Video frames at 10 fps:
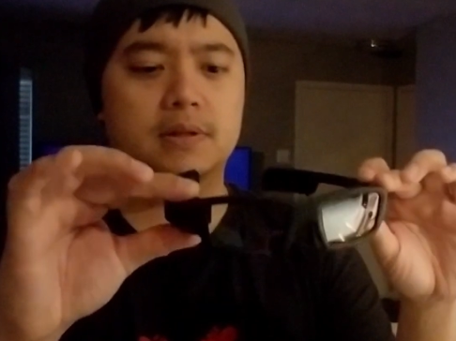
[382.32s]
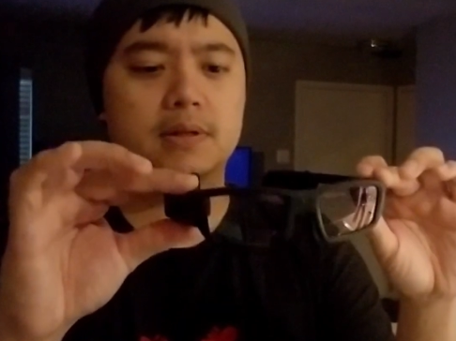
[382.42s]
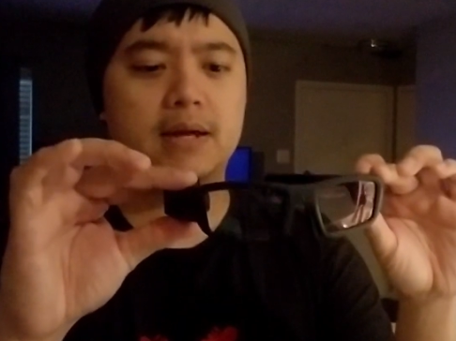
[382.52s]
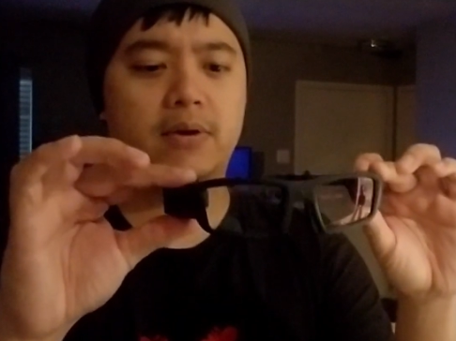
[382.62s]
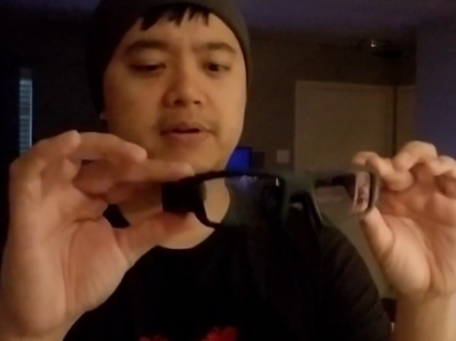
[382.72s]

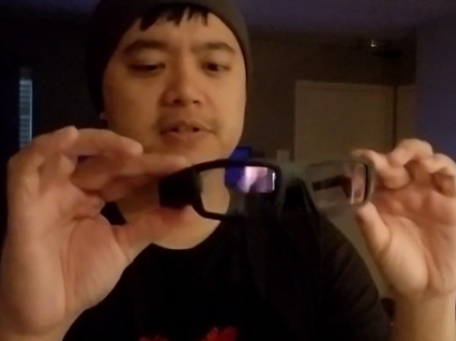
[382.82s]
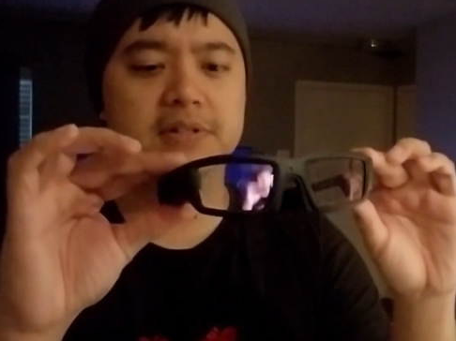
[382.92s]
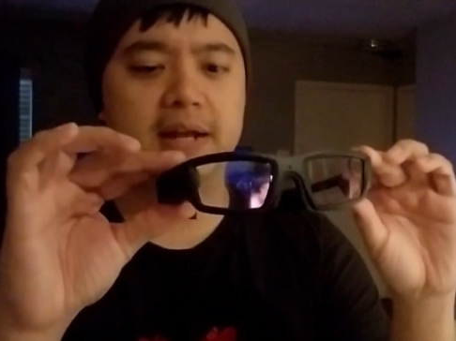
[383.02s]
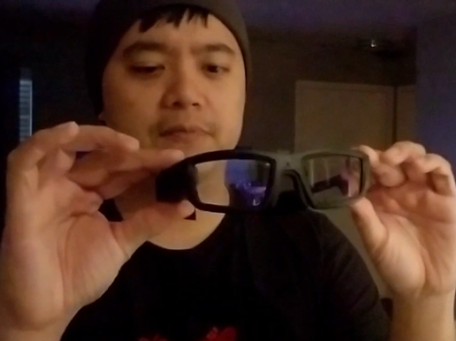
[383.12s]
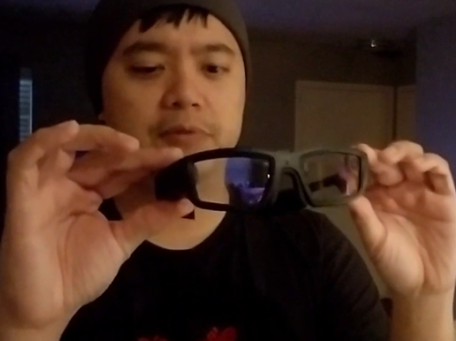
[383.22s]
Now, I
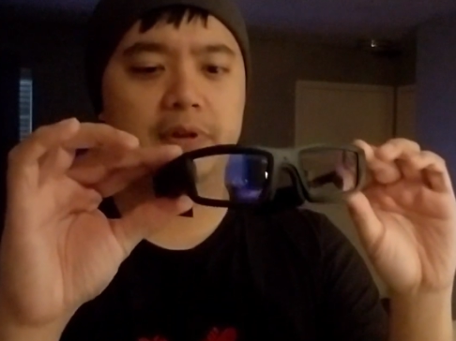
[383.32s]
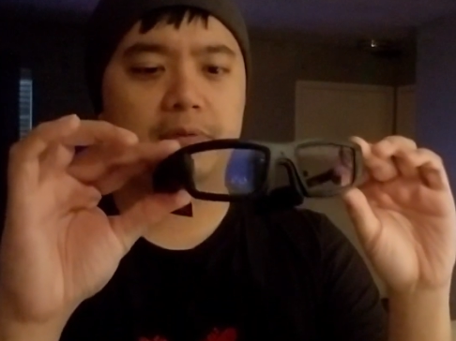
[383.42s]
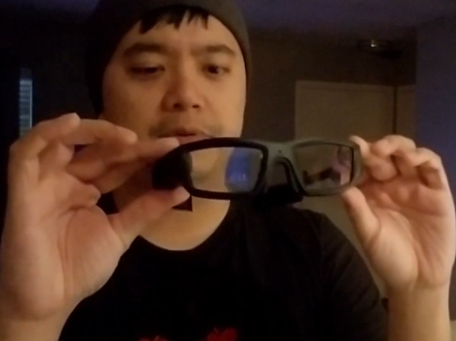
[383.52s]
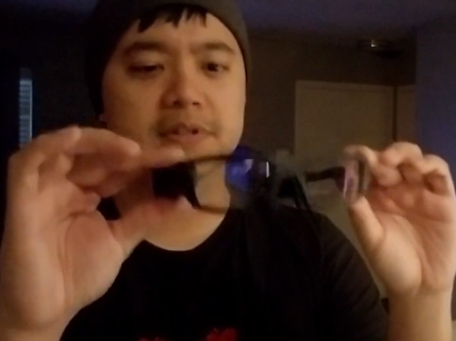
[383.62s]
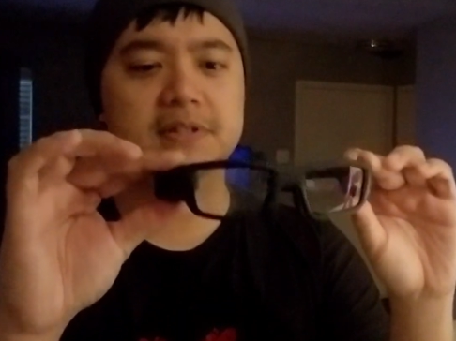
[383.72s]
understand
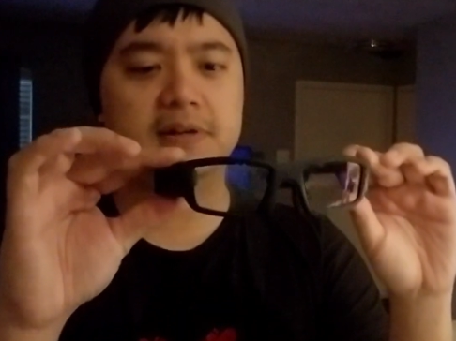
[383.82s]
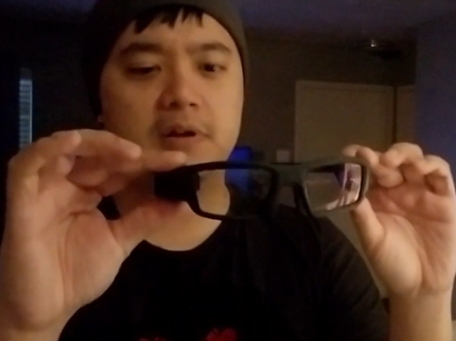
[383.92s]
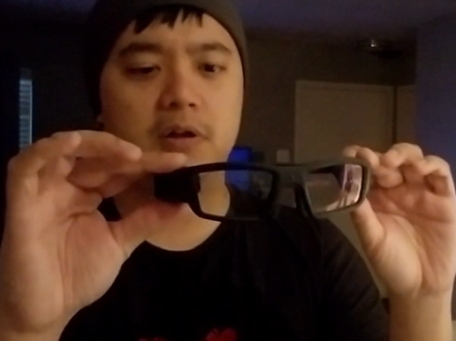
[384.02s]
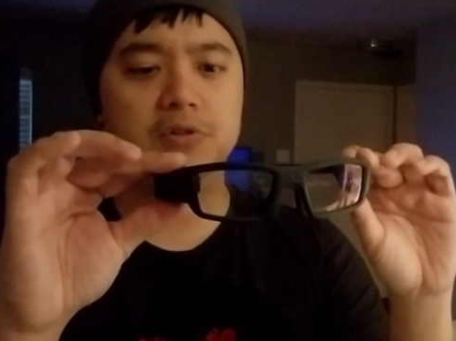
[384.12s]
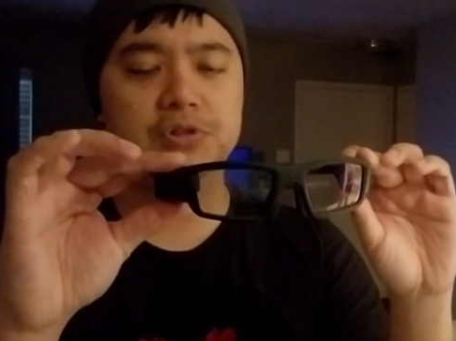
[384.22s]
with this
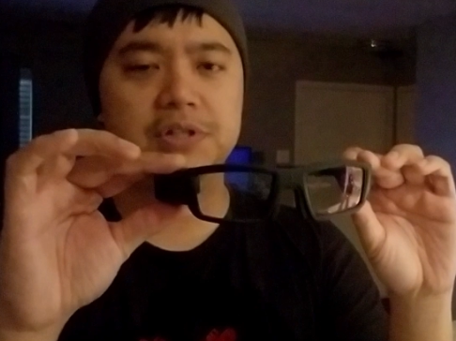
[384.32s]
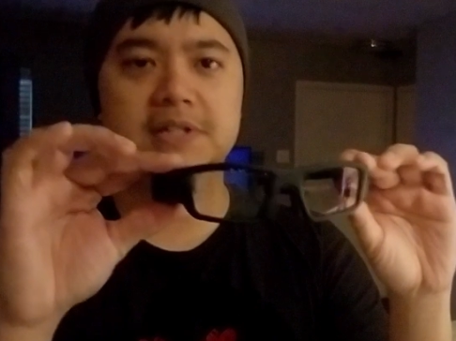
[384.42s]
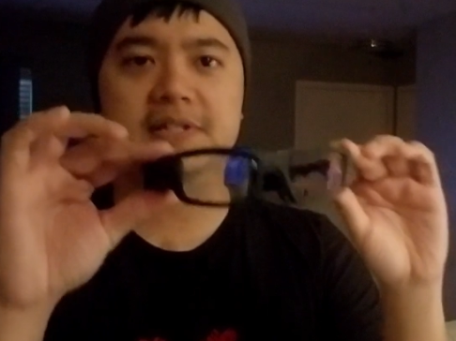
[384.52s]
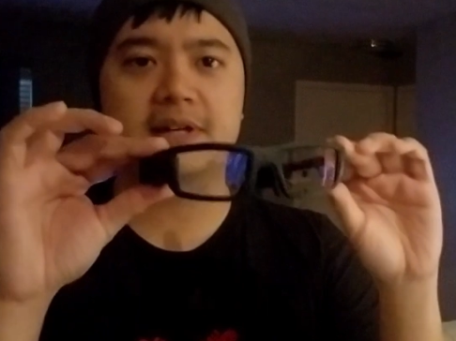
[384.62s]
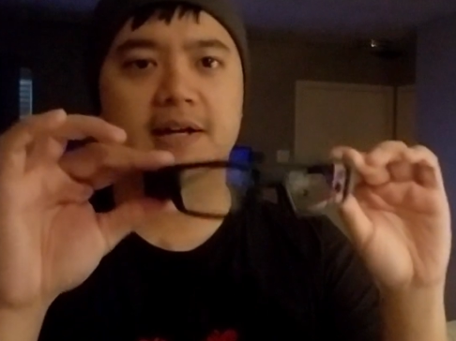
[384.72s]
technology,
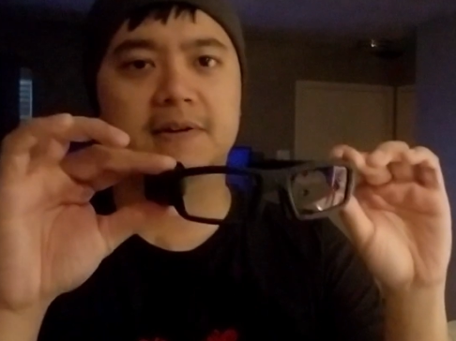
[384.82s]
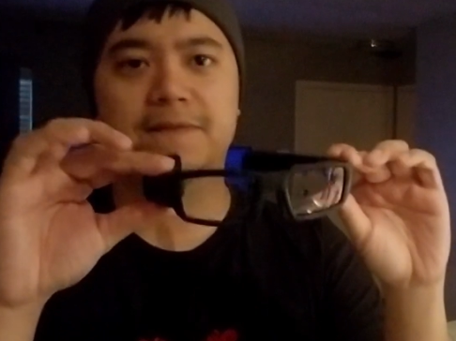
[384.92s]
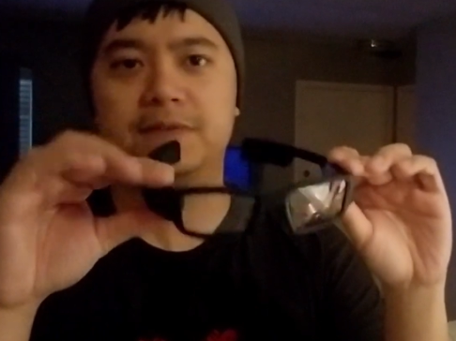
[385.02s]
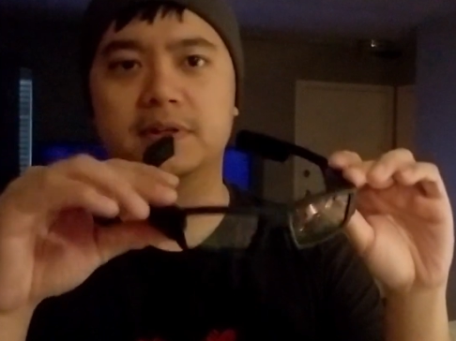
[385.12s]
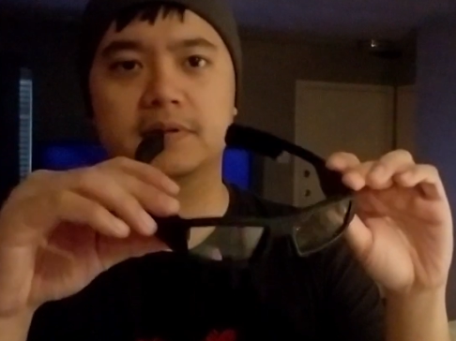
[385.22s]
it's not going
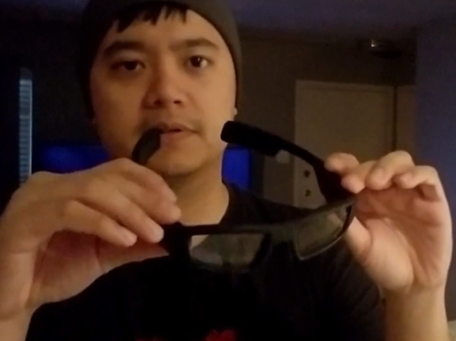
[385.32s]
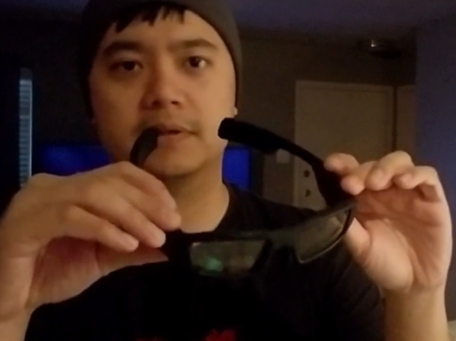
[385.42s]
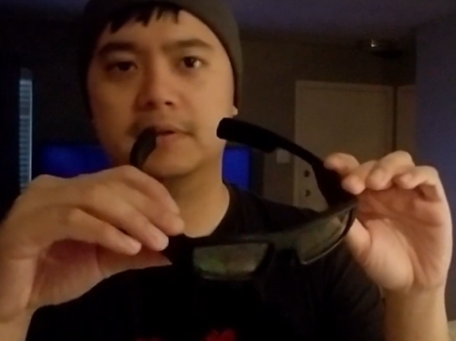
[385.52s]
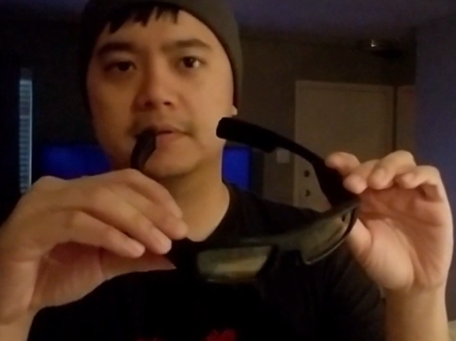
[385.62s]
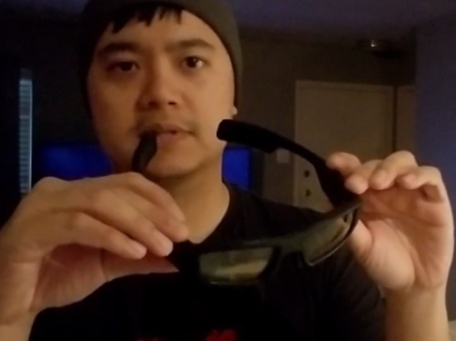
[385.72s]
to fit
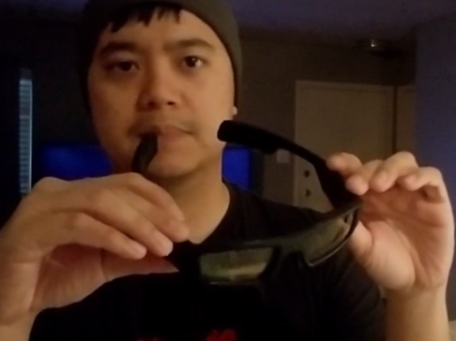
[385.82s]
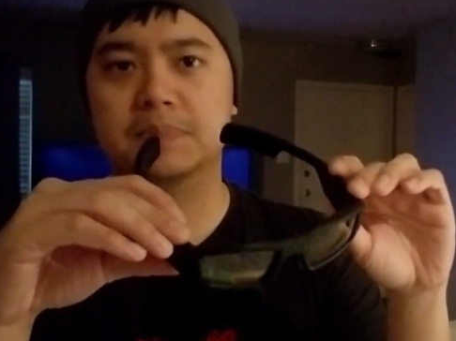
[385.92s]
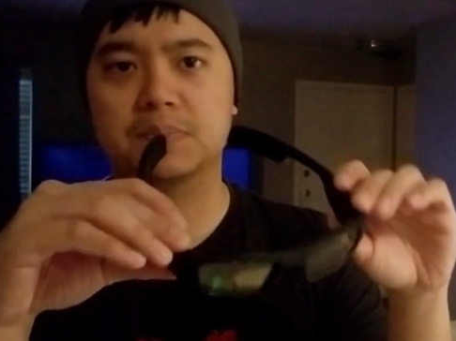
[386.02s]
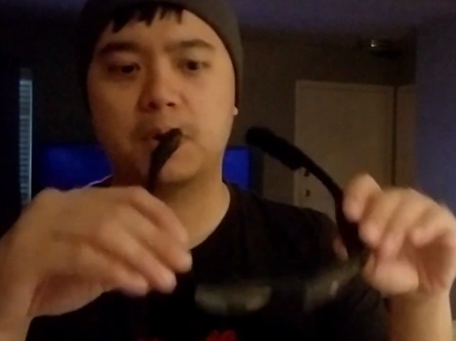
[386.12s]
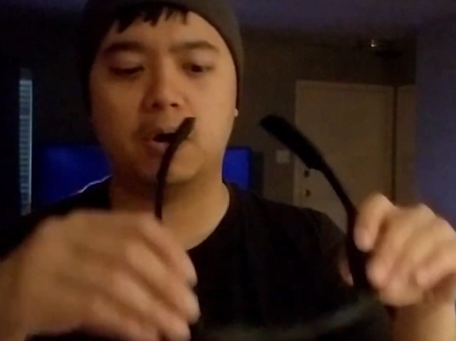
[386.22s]
into something
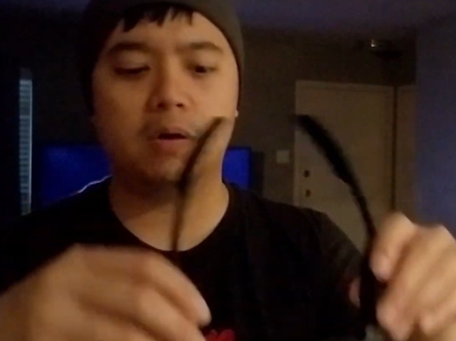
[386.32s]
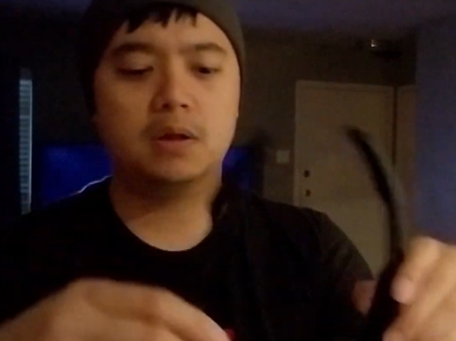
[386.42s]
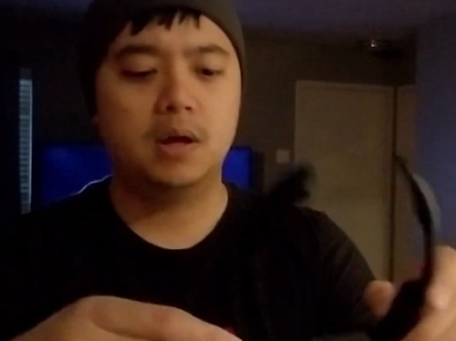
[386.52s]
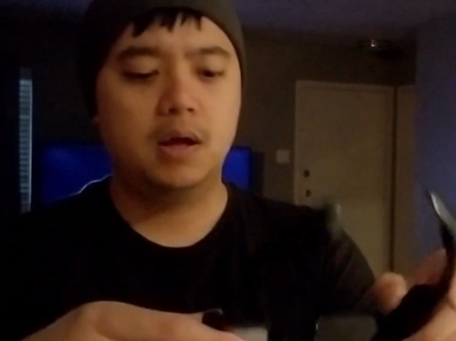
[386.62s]
small.